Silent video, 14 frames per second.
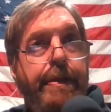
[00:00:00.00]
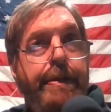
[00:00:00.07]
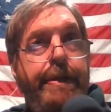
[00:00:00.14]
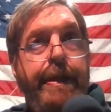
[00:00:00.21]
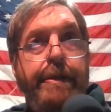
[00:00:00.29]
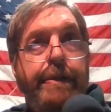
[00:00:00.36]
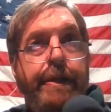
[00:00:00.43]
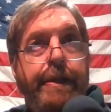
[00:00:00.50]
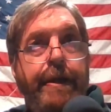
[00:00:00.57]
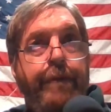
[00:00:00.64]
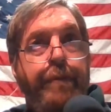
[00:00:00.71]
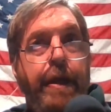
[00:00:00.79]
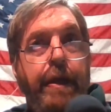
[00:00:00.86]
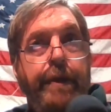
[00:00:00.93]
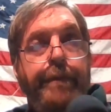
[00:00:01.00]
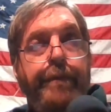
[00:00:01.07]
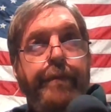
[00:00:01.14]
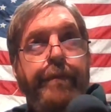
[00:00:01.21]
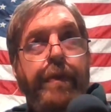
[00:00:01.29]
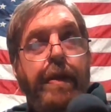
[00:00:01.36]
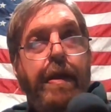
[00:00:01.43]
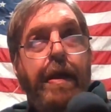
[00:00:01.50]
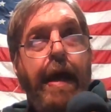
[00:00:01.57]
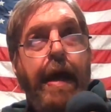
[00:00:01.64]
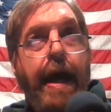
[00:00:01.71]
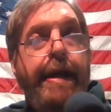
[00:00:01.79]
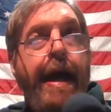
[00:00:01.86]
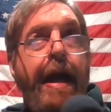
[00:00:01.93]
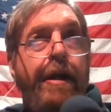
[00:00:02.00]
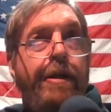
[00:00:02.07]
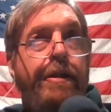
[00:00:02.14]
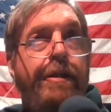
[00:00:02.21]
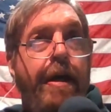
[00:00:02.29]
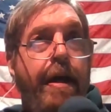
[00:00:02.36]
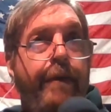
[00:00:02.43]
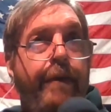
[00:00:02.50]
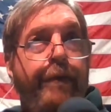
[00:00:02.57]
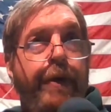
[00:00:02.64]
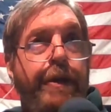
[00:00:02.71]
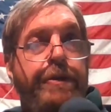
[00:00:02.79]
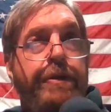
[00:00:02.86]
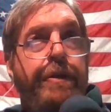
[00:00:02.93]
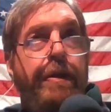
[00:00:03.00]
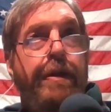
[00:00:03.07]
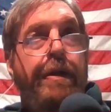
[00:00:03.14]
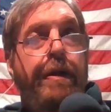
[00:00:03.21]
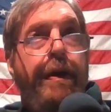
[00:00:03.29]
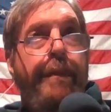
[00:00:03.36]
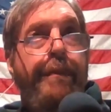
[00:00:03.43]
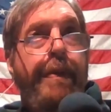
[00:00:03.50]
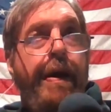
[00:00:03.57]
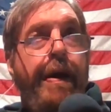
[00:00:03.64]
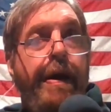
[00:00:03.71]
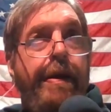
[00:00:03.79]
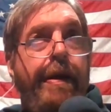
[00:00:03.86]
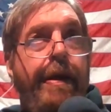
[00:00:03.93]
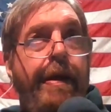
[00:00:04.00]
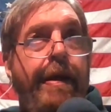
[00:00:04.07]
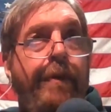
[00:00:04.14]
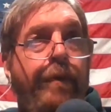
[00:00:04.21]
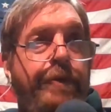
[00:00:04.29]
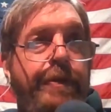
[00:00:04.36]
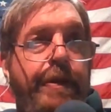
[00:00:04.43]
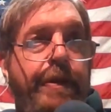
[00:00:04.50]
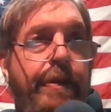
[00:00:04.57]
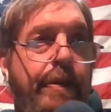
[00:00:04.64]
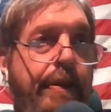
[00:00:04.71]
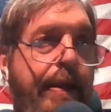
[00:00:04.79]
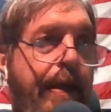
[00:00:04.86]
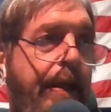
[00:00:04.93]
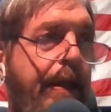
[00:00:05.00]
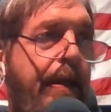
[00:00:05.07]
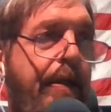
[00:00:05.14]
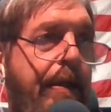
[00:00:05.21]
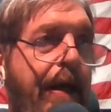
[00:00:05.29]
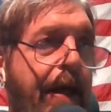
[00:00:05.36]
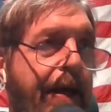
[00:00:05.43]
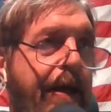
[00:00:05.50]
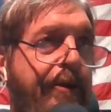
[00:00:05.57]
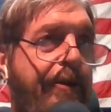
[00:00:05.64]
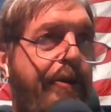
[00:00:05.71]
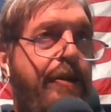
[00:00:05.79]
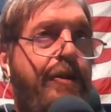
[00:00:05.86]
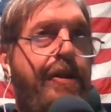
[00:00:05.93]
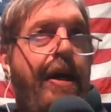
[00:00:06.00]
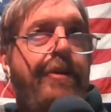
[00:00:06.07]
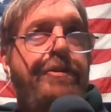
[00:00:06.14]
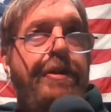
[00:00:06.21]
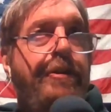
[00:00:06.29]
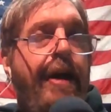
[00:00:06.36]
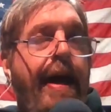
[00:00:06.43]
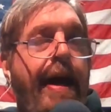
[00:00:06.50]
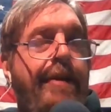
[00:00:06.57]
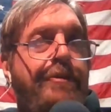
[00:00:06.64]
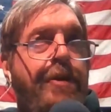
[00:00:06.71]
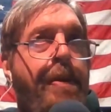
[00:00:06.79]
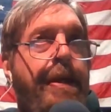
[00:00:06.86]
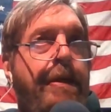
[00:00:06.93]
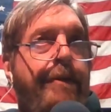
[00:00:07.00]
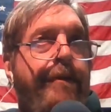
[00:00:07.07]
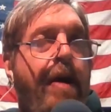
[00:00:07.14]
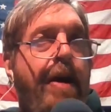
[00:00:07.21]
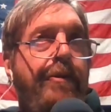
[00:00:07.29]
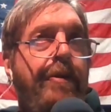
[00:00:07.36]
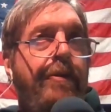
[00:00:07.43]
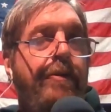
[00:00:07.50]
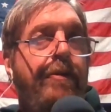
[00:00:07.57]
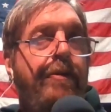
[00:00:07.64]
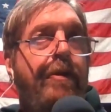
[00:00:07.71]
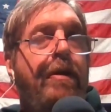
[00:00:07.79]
didn't give me, I got good coverage, but it was getting, I guess, congested. So I had so many devices